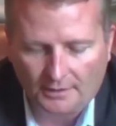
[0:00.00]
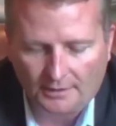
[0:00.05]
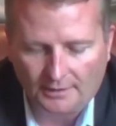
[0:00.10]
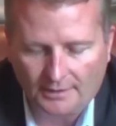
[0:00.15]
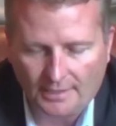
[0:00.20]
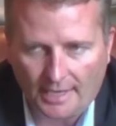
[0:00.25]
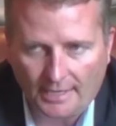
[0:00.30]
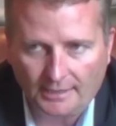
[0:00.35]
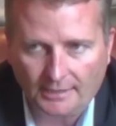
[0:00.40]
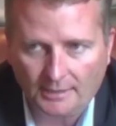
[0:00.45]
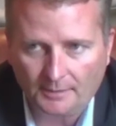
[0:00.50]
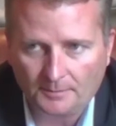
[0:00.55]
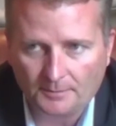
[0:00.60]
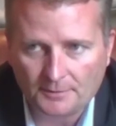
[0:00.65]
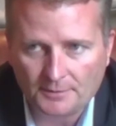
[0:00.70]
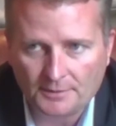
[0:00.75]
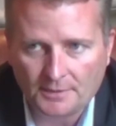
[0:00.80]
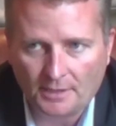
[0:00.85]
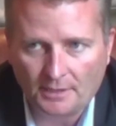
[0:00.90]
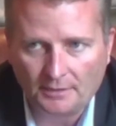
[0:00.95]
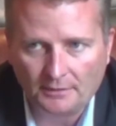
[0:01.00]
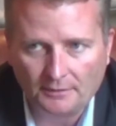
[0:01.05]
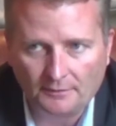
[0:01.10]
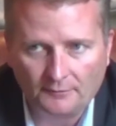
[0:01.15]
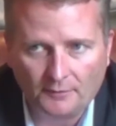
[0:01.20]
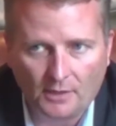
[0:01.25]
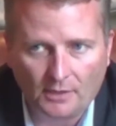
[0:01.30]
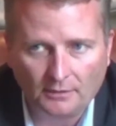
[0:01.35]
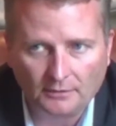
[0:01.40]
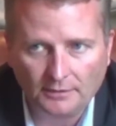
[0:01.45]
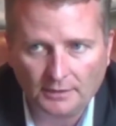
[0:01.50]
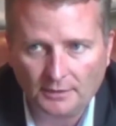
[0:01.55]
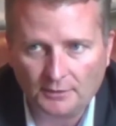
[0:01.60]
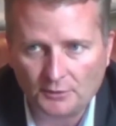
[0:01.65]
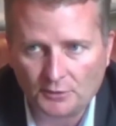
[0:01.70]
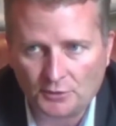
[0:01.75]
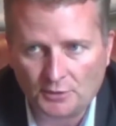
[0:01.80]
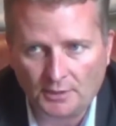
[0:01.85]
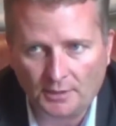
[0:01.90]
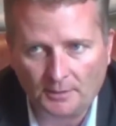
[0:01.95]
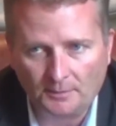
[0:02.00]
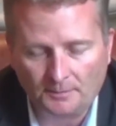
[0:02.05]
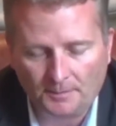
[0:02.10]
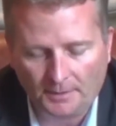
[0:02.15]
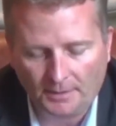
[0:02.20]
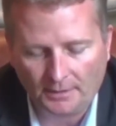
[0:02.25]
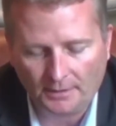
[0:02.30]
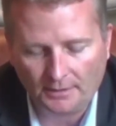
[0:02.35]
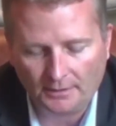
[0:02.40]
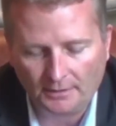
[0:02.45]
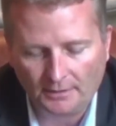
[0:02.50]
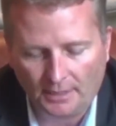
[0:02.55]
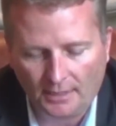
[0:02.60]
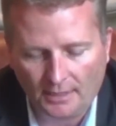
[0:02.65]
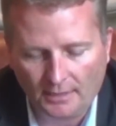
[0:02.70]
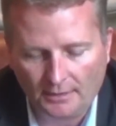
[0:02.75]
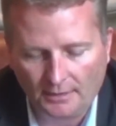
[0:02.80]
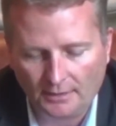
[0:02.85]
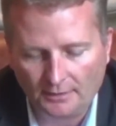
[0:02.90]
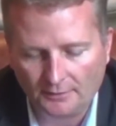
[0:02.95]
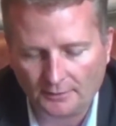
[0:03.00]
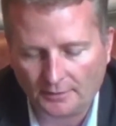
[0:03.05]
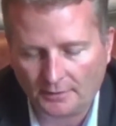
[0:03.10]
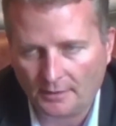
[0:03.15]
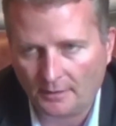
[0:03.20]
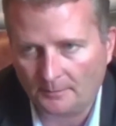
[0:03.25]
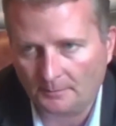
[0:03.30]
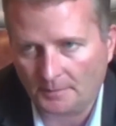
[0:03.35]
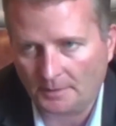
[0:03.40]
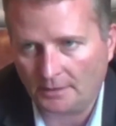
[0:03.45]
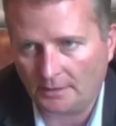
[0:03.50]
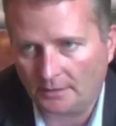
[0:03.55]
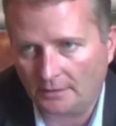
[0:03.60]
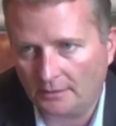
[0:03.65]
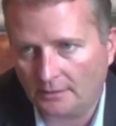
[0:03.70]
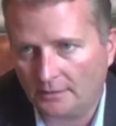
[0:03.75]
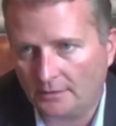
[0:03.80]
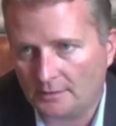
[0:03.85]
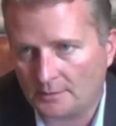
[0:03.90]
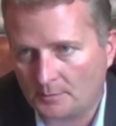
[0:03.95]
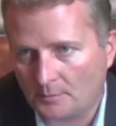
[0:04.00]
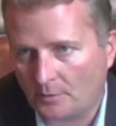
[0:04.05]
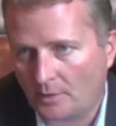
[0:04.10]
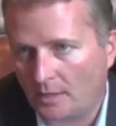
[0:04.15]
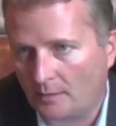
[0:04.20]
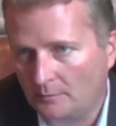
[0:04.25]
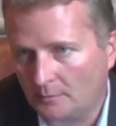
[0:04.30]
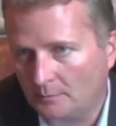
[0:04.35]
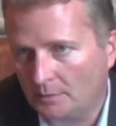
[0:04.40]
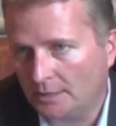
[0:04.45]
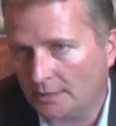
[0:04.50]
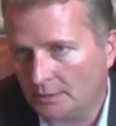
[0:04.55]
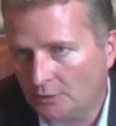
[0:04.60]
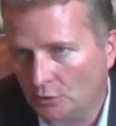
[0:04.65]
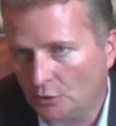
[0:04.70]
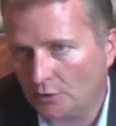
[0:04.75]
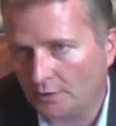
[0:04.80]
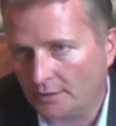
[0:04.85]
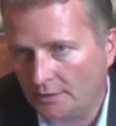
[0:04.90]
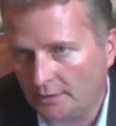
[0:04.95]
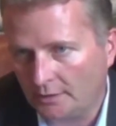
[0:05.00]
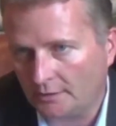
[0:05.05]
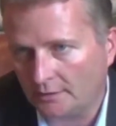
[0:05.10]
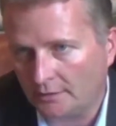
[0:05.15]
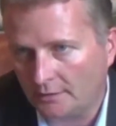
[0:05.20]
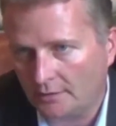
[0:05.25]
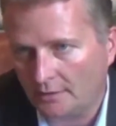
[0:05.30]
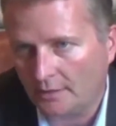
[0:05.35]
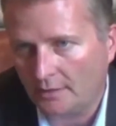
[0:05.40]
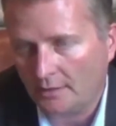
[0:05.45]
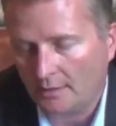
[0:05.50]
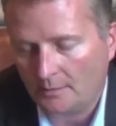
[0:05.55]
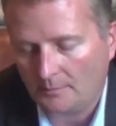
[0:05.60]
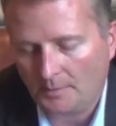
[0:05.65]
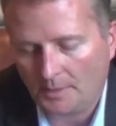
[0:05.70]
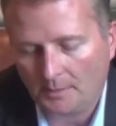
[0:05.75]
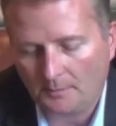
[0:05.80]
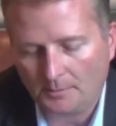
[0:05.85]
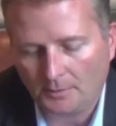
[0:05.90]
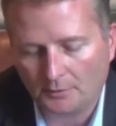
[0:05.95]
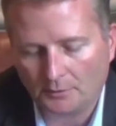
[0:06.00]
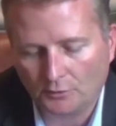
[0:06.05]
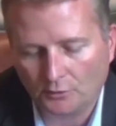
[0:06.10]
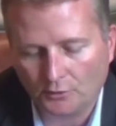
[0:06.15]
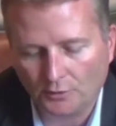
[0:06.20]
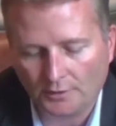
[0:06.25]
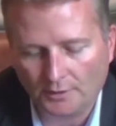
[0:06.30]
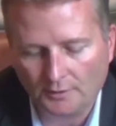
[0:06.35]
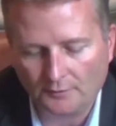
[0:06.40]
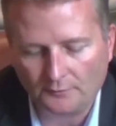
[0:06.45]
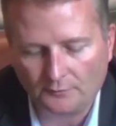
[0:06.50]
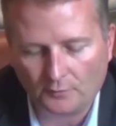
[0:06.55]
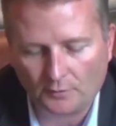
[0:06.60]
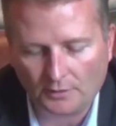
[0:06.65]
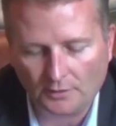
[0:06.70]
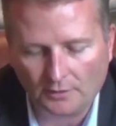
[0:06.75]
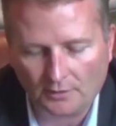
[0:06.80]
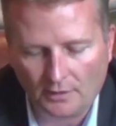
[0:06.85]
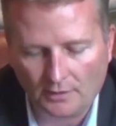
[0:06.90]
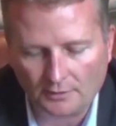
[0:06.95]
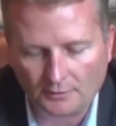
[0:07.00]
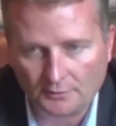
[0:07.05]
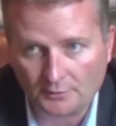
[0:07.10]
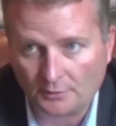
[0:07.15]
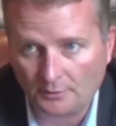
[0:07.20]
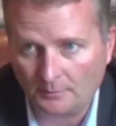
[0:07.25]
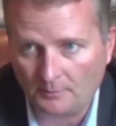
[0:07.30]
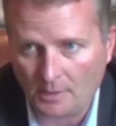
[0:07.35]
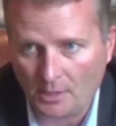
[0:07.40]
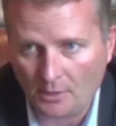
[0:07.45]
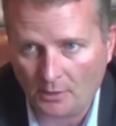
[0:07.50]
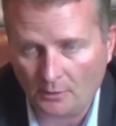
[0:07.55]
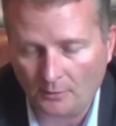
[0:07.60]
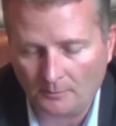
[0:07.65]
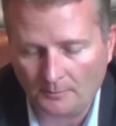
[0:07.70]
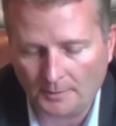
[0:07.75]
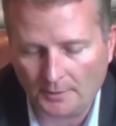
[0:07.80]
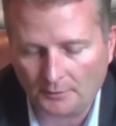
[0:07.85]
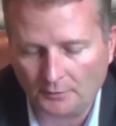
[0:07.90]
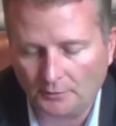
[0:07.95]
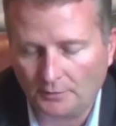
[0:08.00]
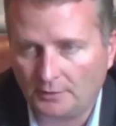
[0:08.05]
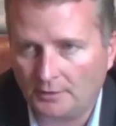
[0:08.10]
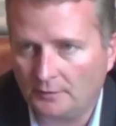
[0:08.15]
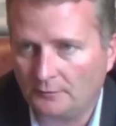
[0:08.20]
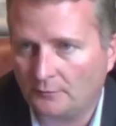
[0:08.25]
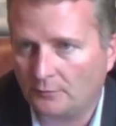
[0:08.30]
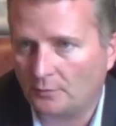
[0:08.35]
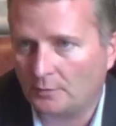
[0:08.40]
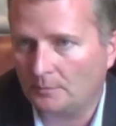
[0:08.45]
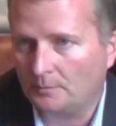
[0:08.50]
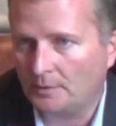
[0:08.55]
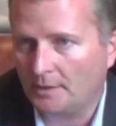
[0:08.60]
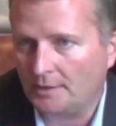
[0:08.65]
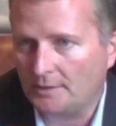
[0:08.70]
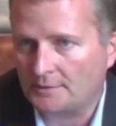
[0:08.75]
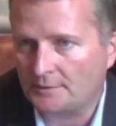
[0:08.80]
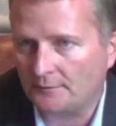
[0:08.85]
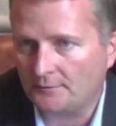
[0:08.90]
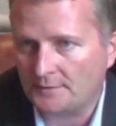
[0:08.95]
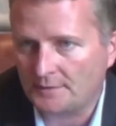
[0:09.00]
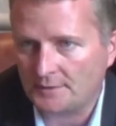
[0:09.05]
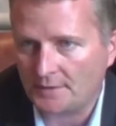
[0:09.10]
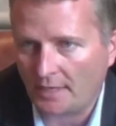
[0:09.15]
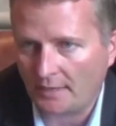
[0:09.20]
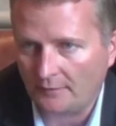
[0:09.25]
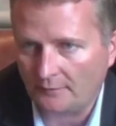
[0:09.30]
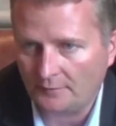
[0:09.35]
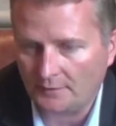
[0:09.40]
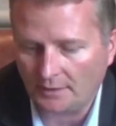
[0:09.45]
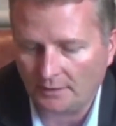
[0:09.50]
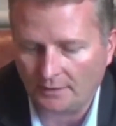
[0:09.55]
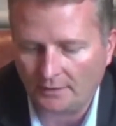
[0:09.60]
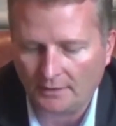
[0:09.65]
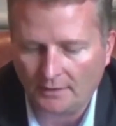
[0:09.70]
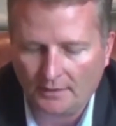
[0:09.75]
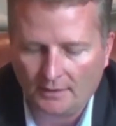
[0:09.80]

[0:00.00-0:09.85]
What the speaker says: 90% of all leadership in any other company is probably looking. People are looking for a long-term home. They're looking for a place of safety.